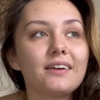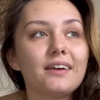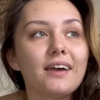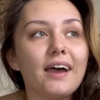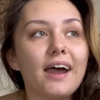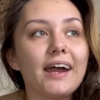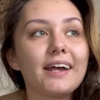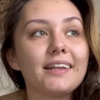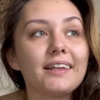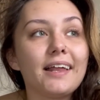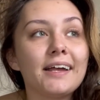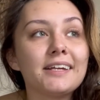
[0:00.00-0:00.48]

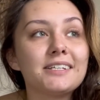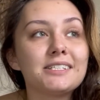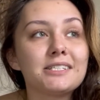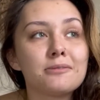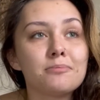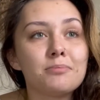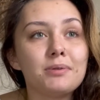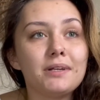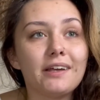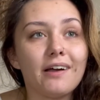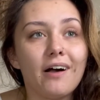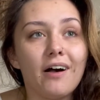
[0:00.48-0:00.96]
I like to
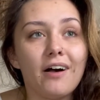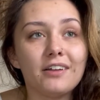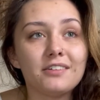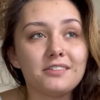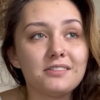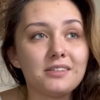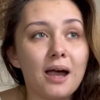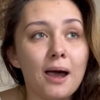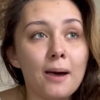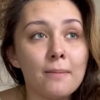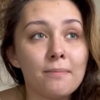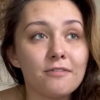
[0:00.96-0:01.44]
be on
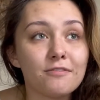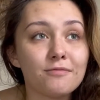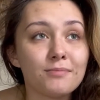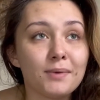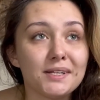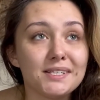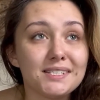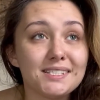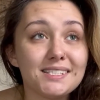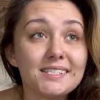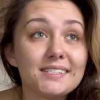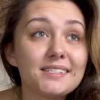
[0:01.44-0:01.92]
top of my
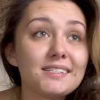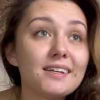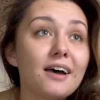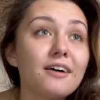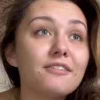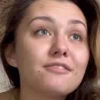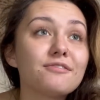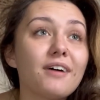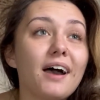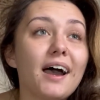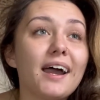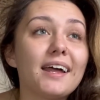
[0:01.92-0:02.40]
stuff.
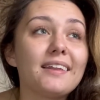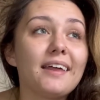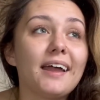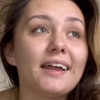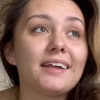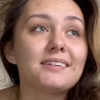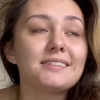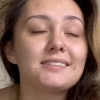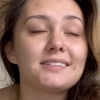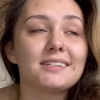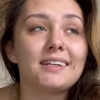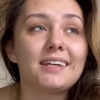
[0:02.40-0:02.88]
I
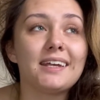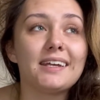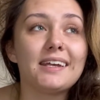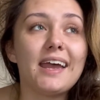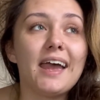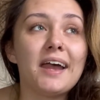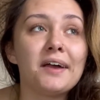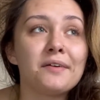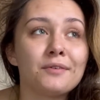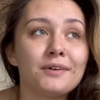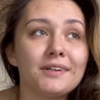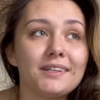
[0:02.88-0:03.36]
like to get
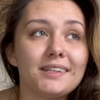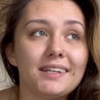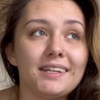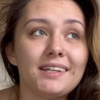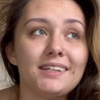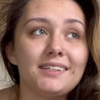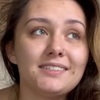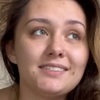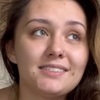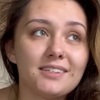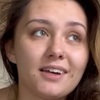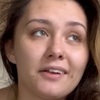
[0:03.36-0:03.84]
everything
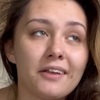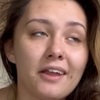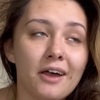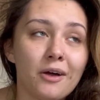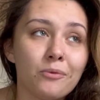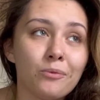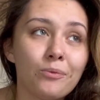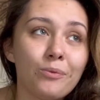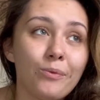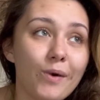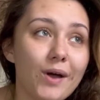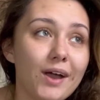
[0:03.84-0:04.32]
done at
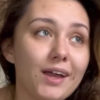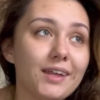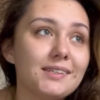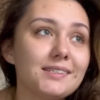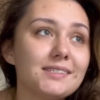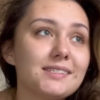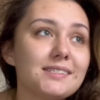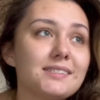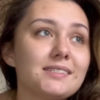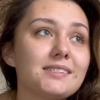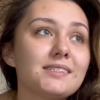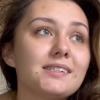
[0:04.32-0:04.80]

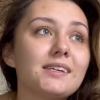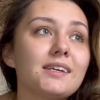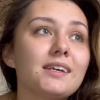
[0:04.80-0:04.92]
once.